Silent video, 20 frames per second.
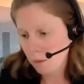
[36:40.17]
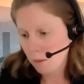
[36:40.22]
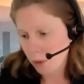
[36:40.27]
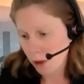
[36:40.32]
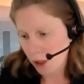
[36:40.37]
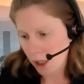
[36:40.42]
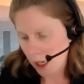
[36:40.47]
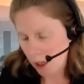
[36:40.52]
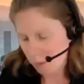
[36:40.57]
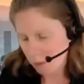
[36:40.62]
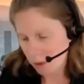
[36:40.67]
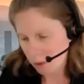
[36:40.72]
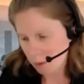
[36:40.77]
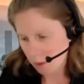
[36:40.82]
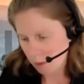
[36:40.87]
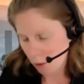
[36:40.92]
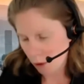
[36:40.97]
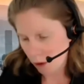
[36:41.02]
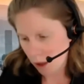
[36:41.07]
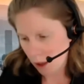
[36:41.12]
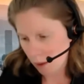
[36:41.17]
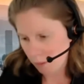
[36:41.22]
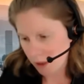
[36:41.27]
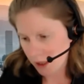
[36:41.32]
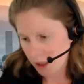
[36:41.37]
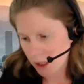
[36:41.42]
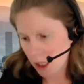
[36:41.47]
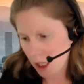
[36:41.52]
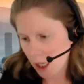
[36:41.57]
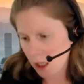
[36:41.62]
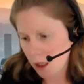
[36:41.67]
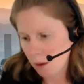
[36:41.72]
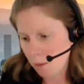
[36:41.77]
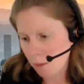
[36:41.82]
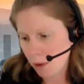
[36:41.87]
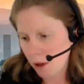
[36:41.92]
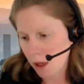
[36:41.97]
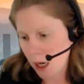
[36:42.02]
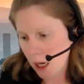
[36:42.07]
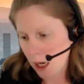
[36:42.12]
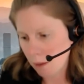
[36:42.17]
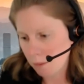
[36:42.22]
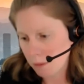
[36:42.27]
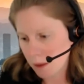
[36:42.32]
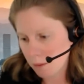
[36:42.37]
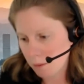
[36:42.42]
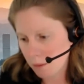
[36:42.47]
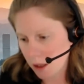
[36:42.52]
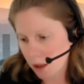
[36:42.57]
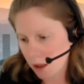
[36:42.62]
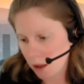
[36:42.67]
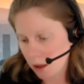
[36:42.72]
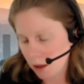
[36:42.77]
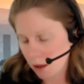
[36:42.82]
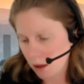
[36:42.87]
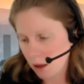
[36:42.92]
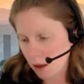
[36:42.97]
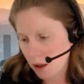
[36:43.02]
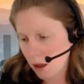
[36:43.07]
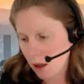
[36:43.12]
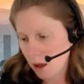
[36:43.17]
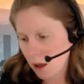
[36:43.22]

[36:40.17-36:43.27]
perhaps be more episodic, perhaps be